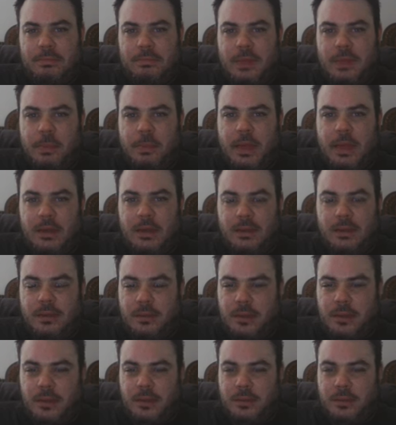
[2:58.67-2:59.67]
I
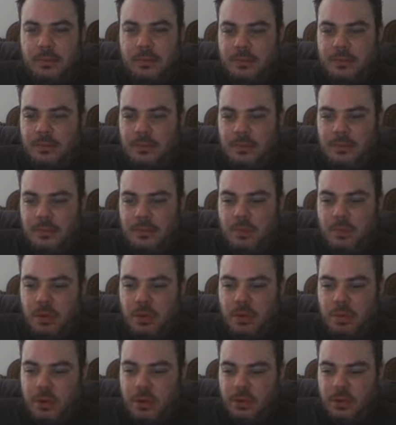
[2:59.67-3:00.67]
mean,
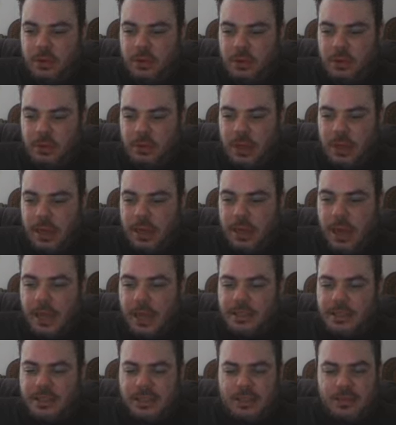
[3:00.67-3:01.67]

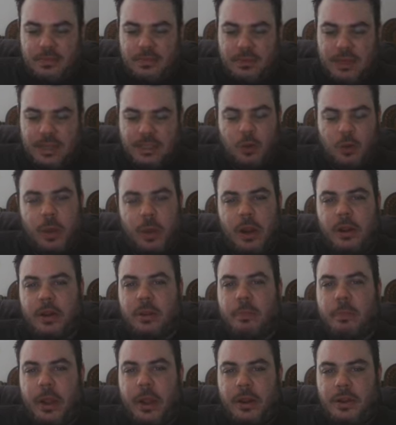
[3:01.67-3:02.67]
I just, it's a weird
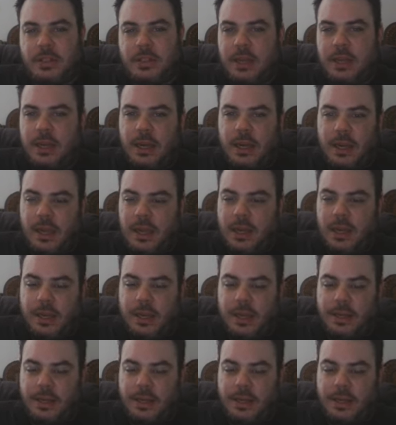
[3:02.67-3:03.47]
comparison. And again, I get